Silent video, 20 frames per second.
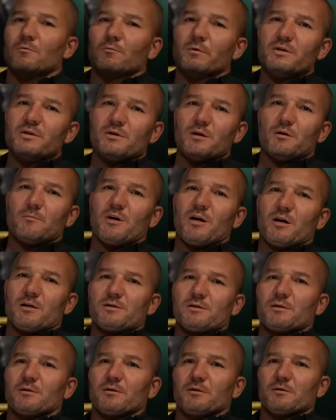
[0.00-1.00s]
Reason um, I'm
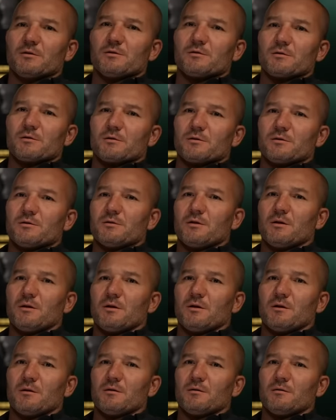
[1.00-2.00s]
asking yeah. is is
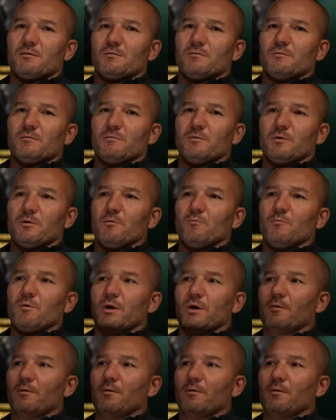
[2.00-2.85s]
uh, you know when I